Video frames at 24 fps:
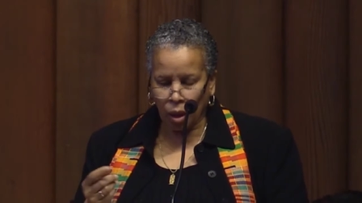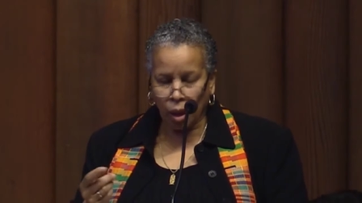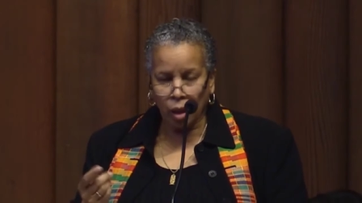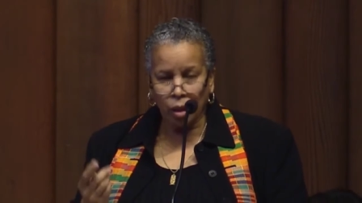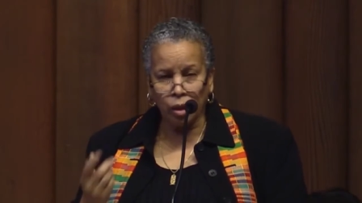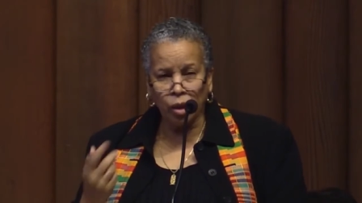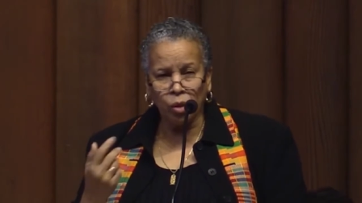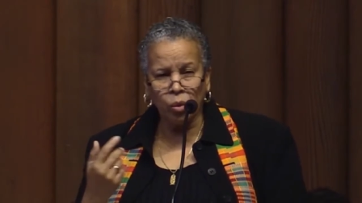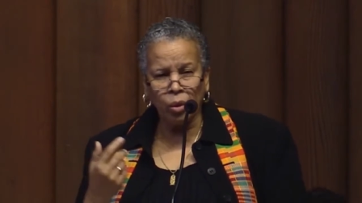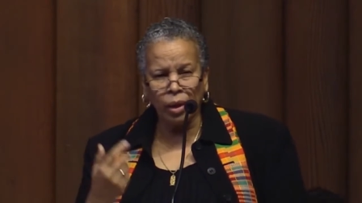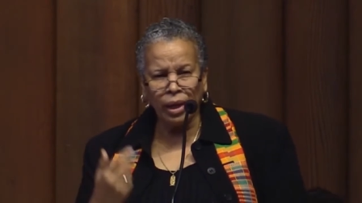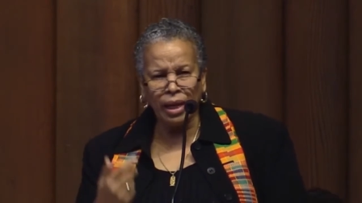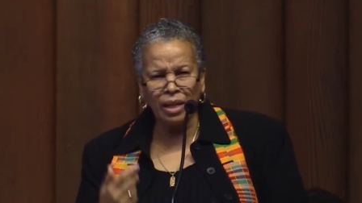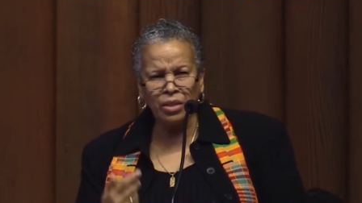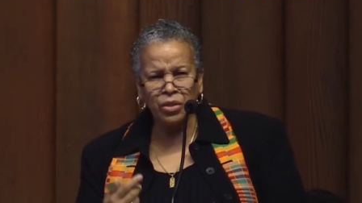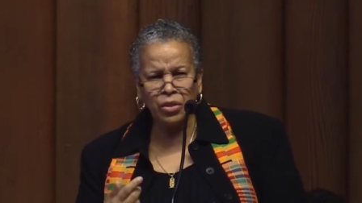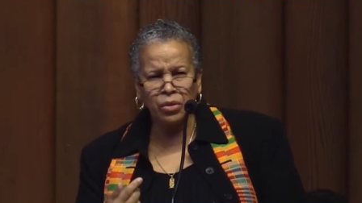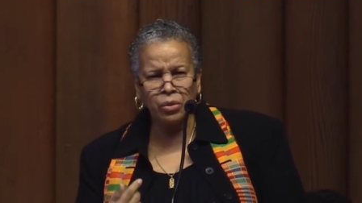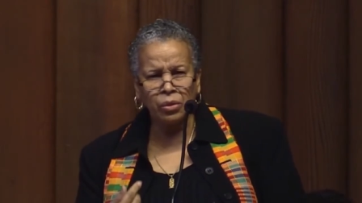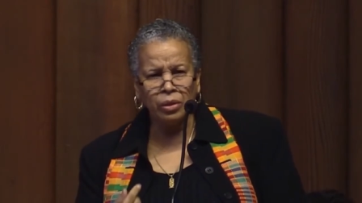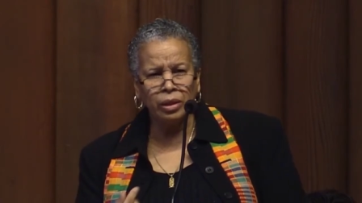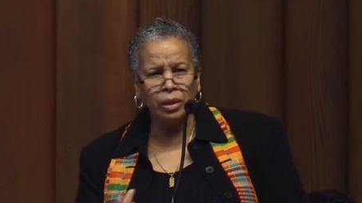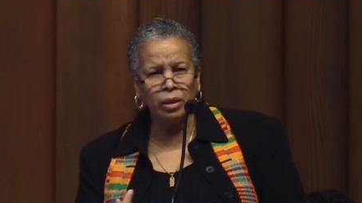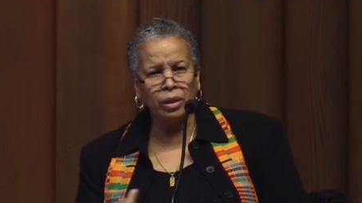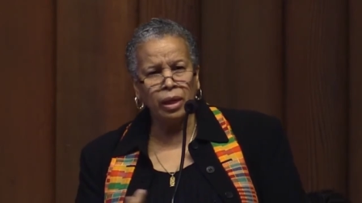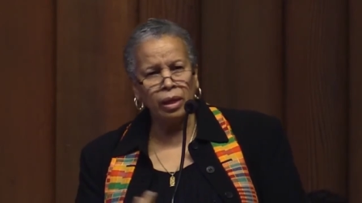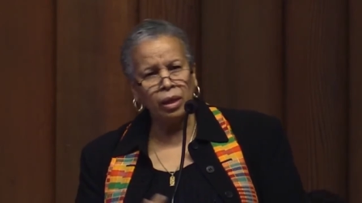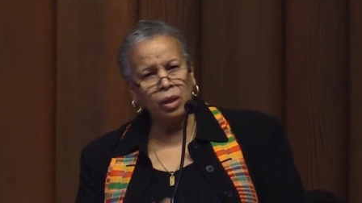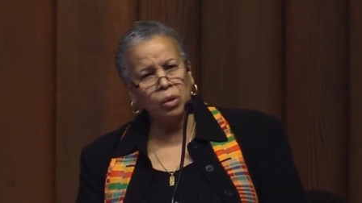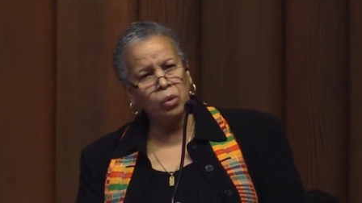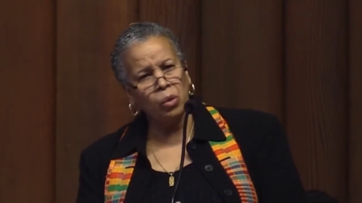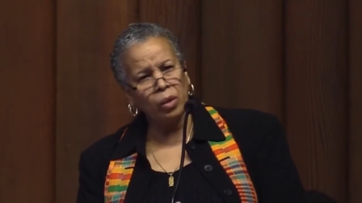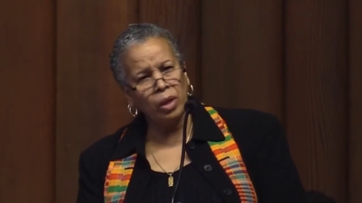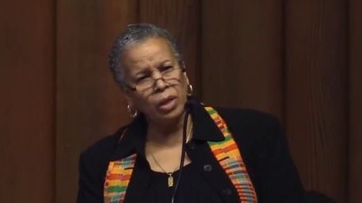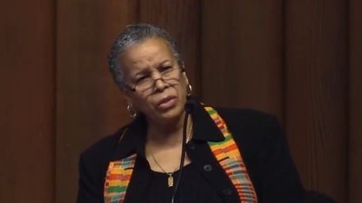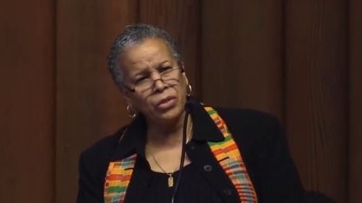Are you answering
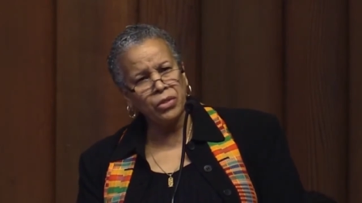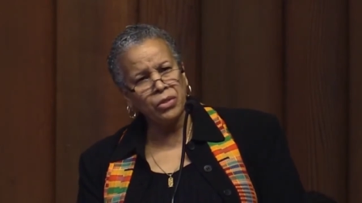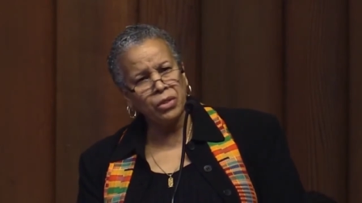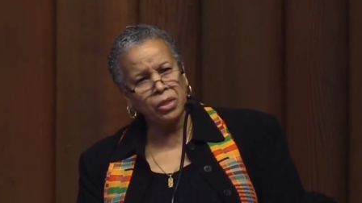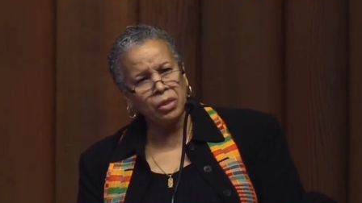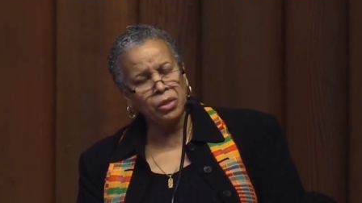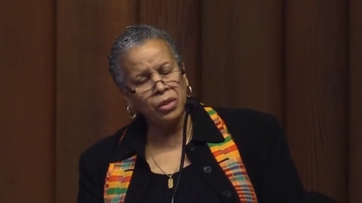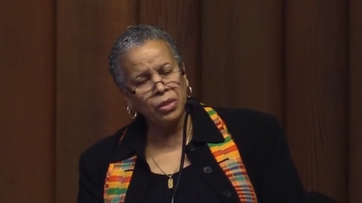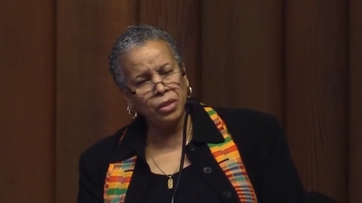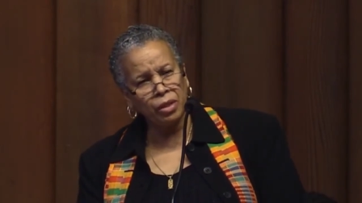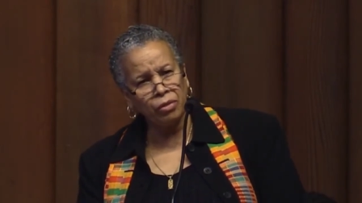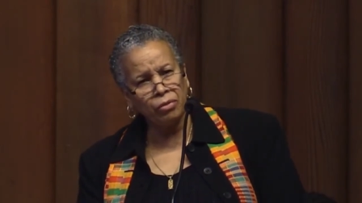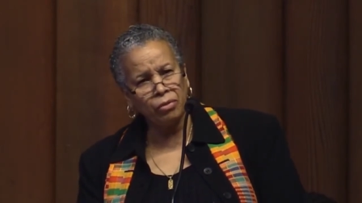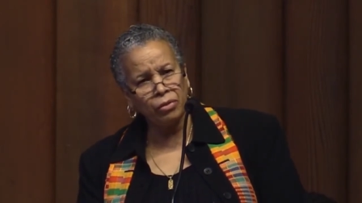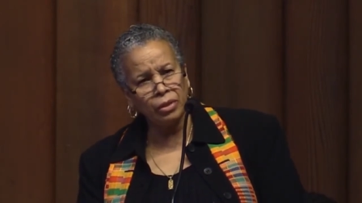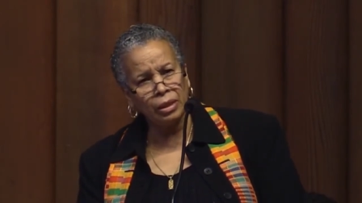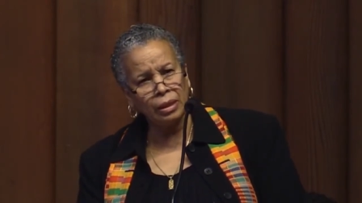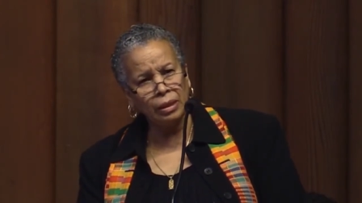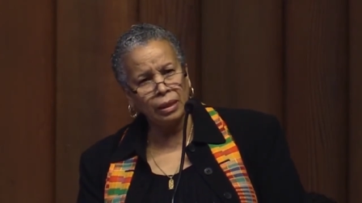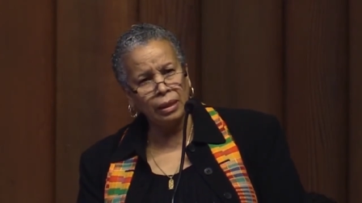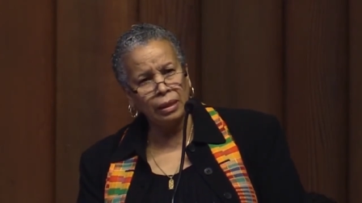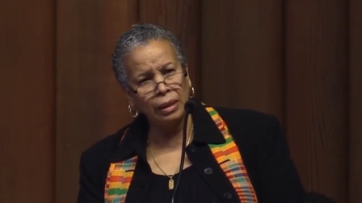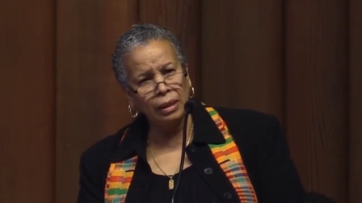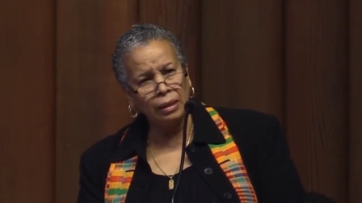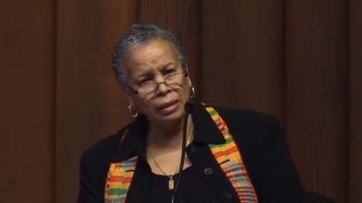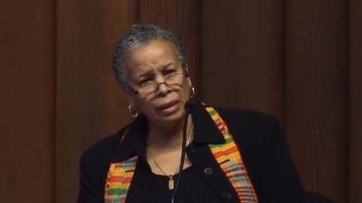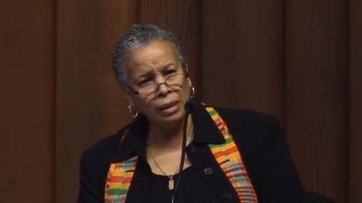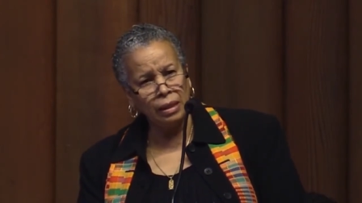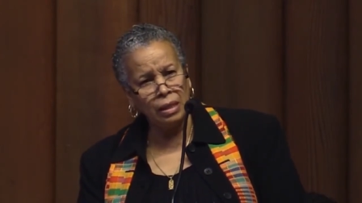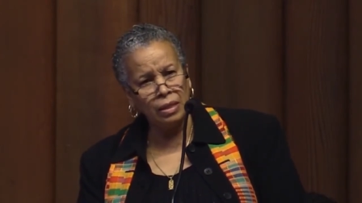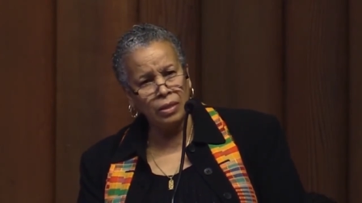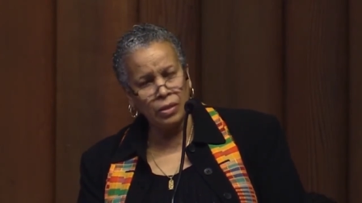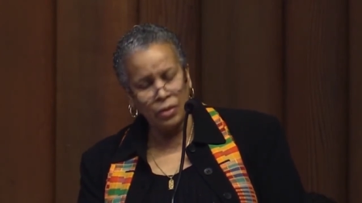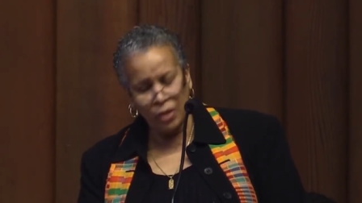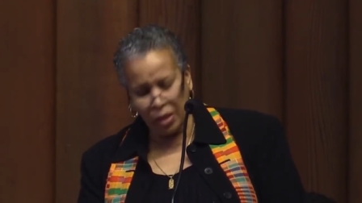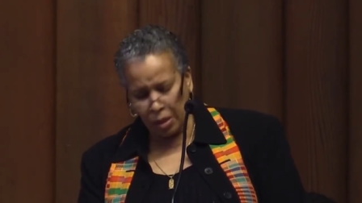that question differently
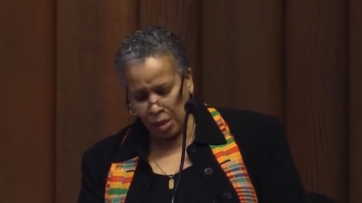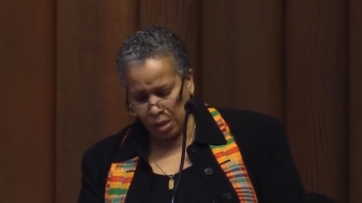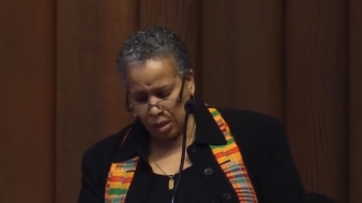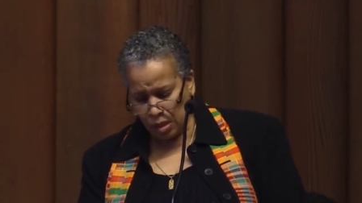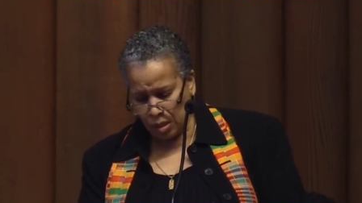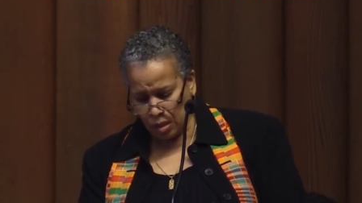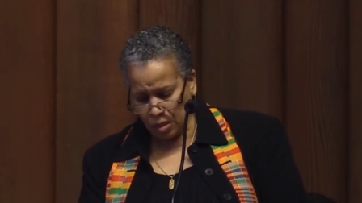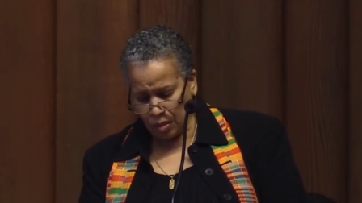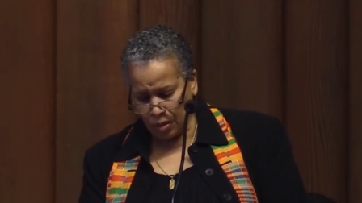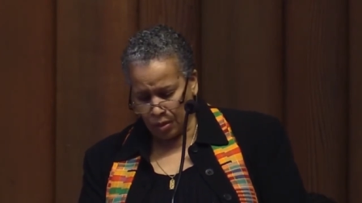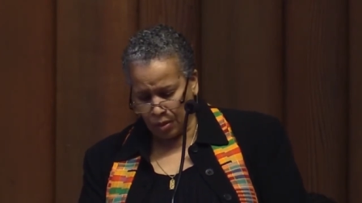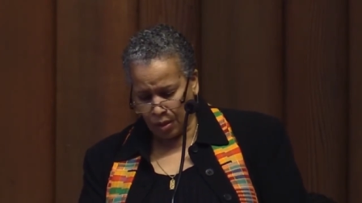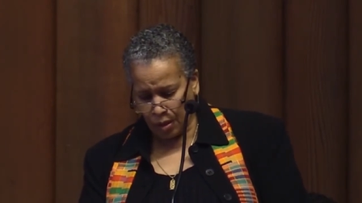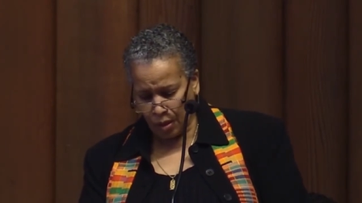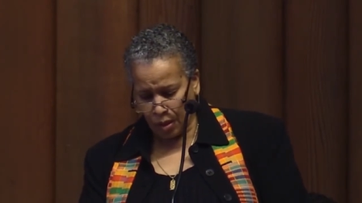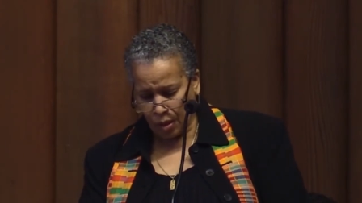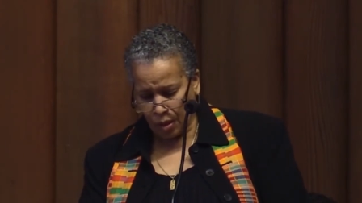these days?